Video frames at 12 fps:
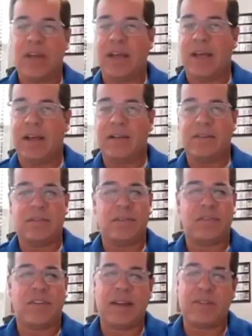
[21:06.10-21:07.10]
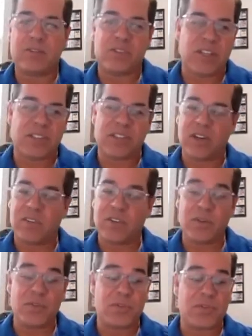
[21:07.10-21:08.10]
5 or 6
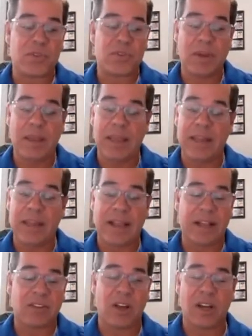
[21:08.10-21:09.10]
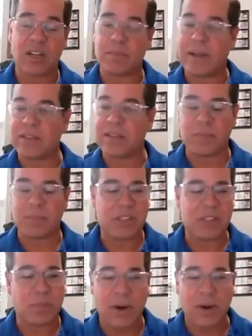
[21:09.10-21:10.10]
interviews. And like I talk about, some of
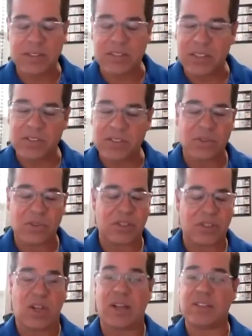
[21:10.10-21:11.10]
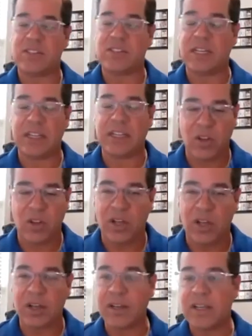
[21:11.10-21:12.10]
these processes are exhaustingly
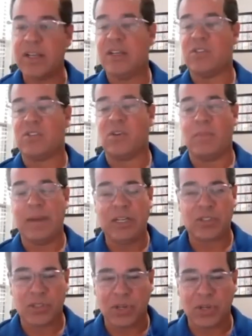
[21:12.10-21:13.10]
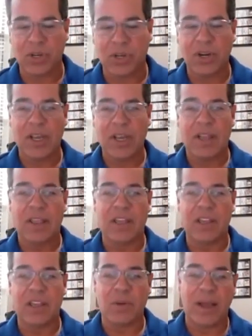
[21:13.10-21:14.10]
long. So make sure
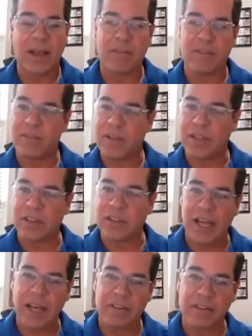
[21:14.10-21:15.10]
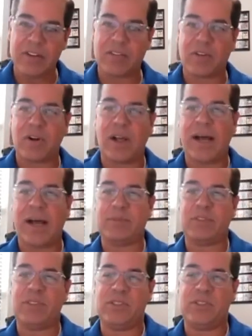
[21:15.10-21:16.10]
that you have a lot of different
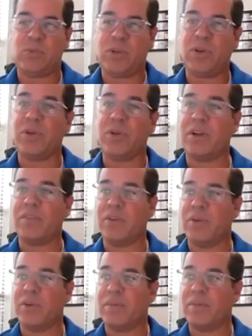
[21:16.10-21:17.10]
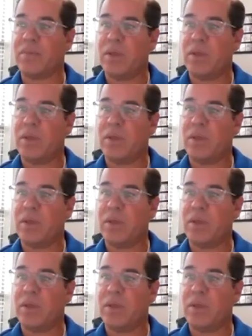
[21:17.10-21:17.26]
options when you're interviewing.